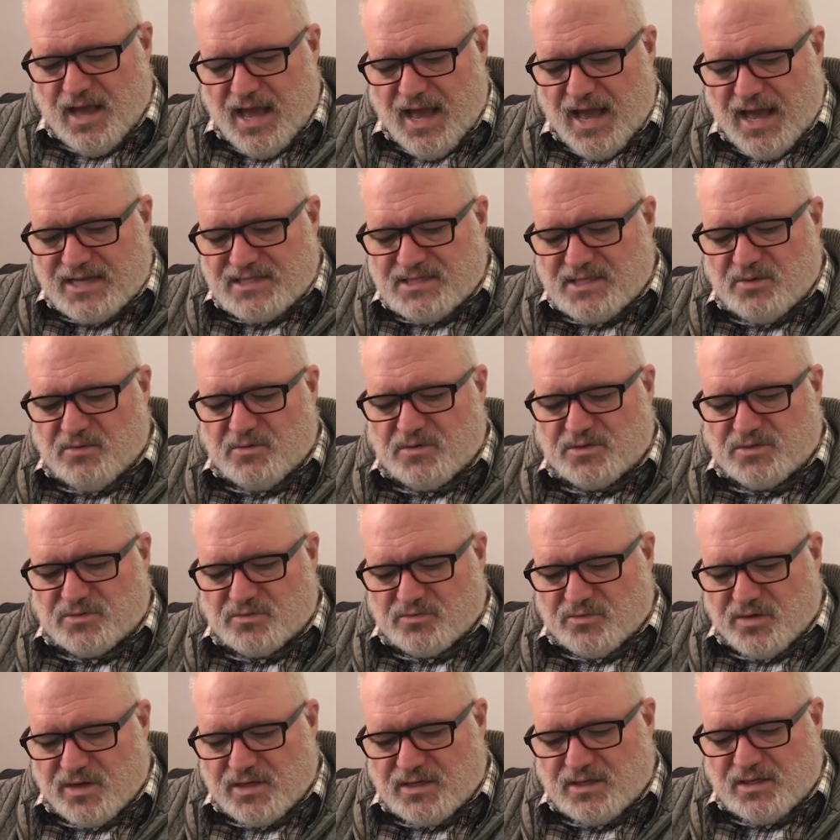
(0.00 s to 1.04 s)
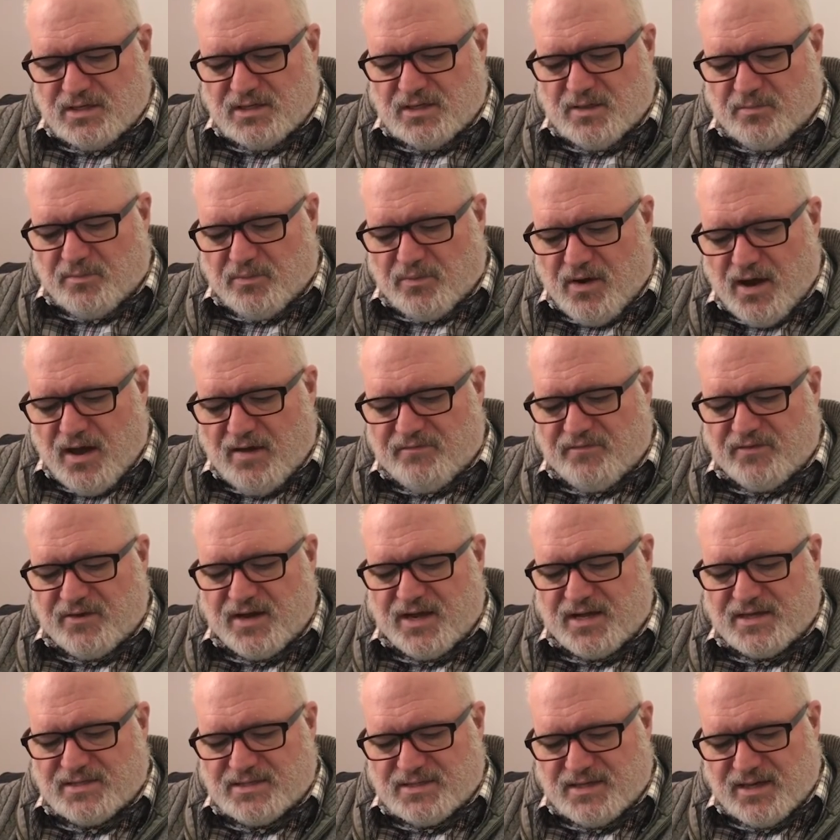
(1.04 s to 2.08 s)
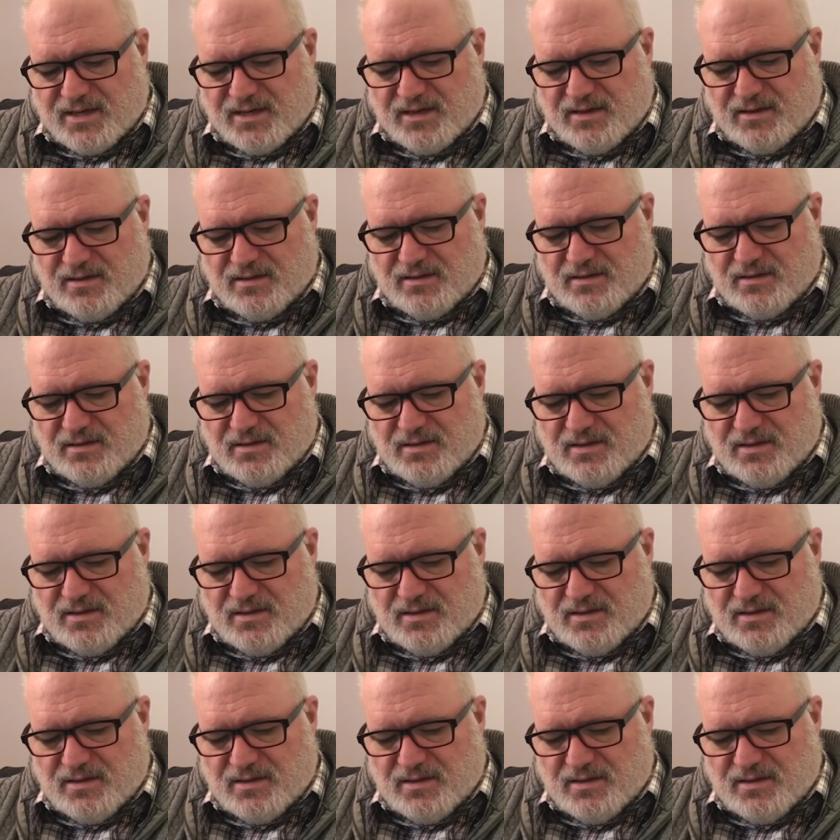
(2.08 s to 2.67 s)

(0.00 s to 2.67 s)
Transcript: as it was written in the prophet Isaiah,